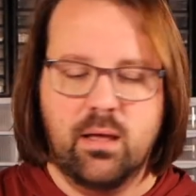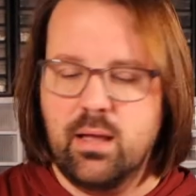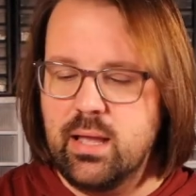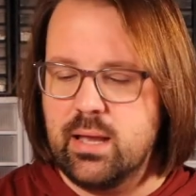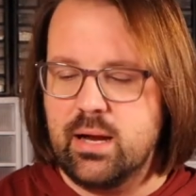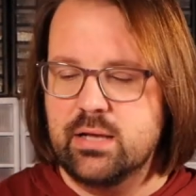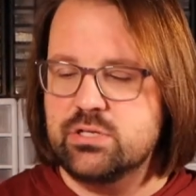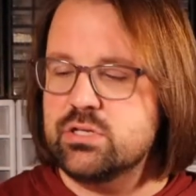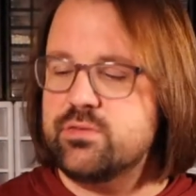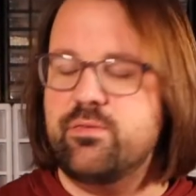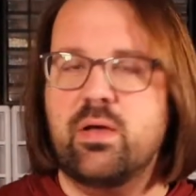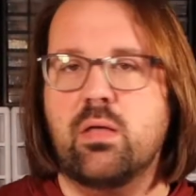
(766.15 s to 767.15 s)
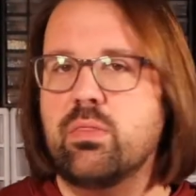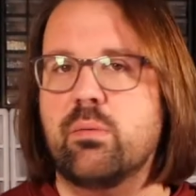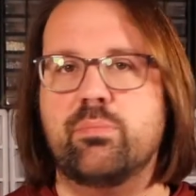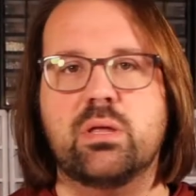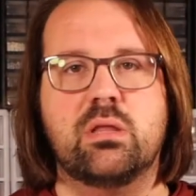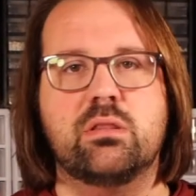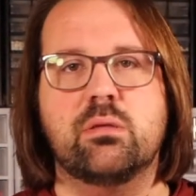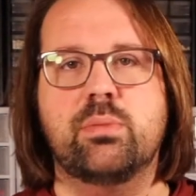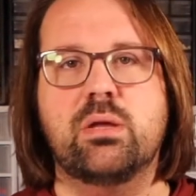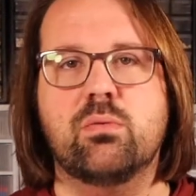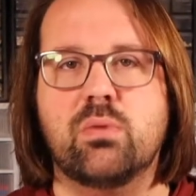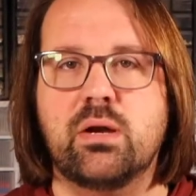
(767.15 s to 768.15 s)
And I just found the build to
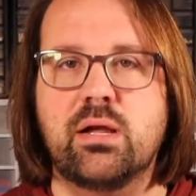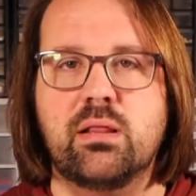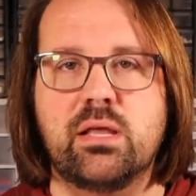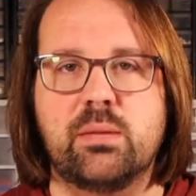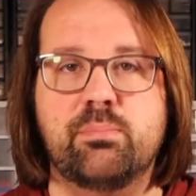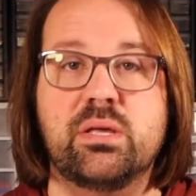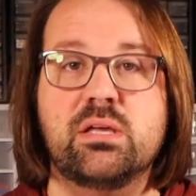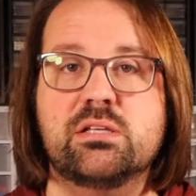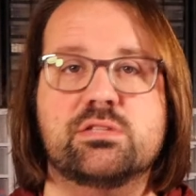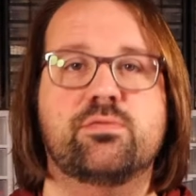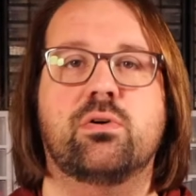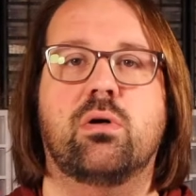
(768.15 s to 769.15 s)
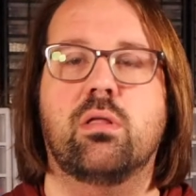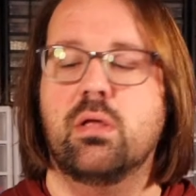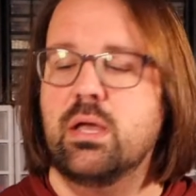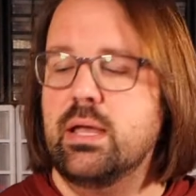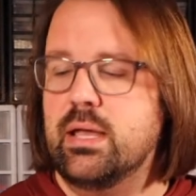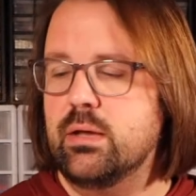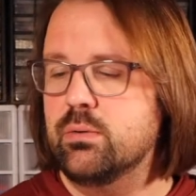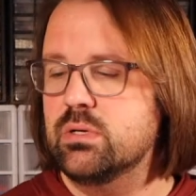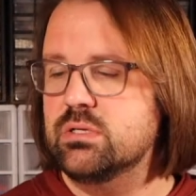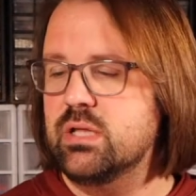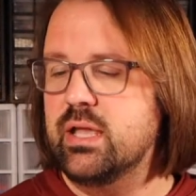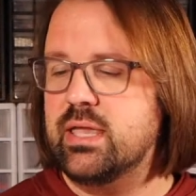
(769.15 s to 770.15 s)
be really peaceful.
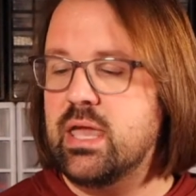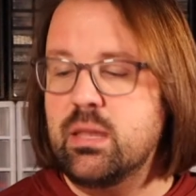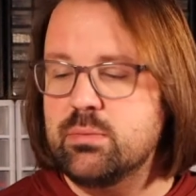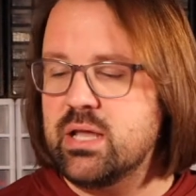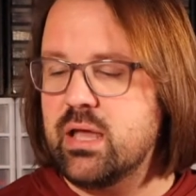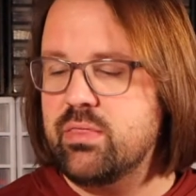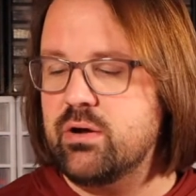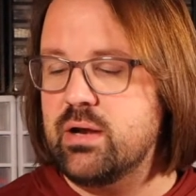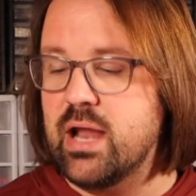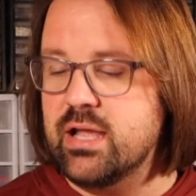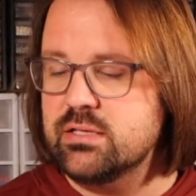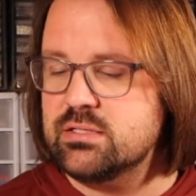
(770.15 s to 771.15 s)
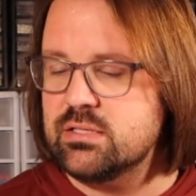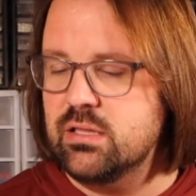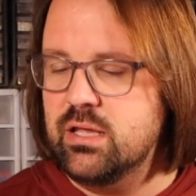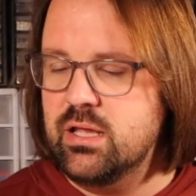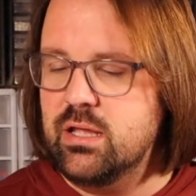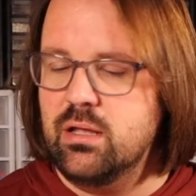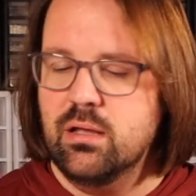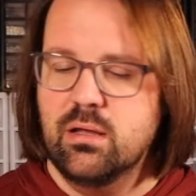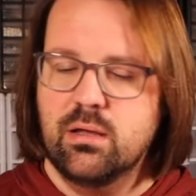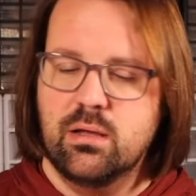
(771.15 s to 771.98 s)
It came together nicely.